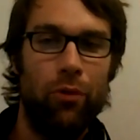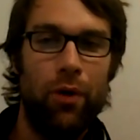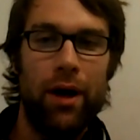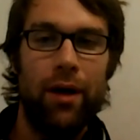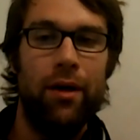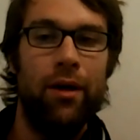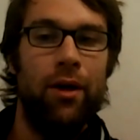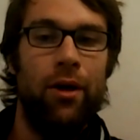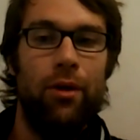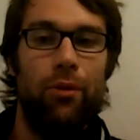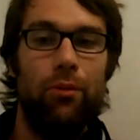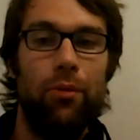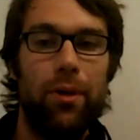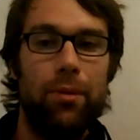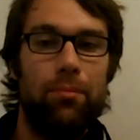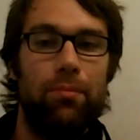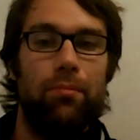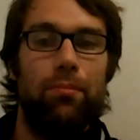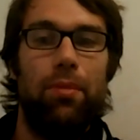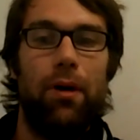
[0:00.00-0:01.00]
What,
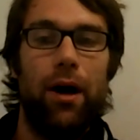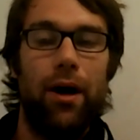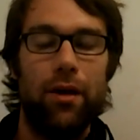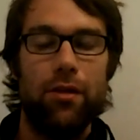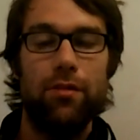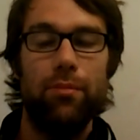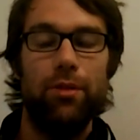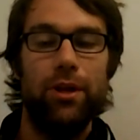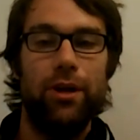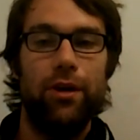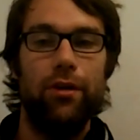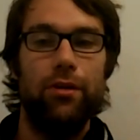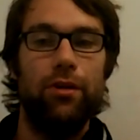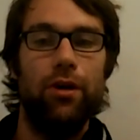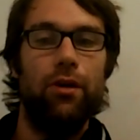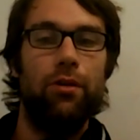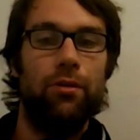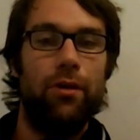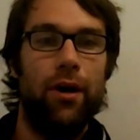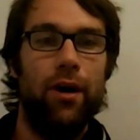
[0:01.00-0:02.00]
what possibly could
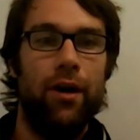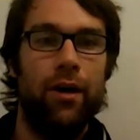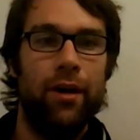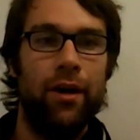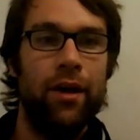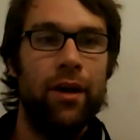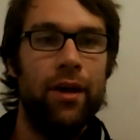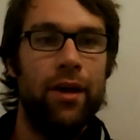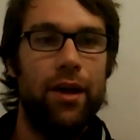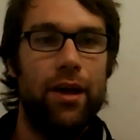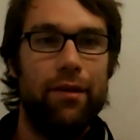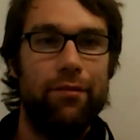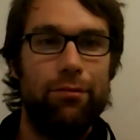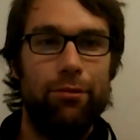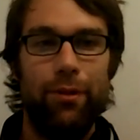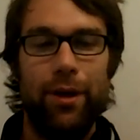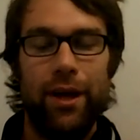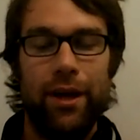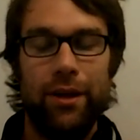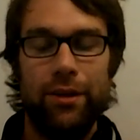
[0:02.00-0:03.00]
go wrong if
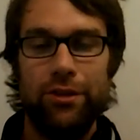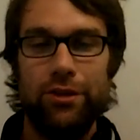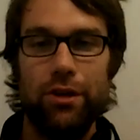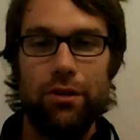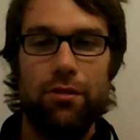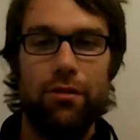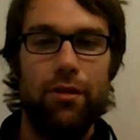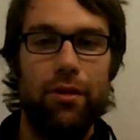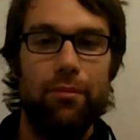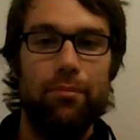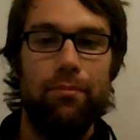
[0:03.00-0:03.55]
we just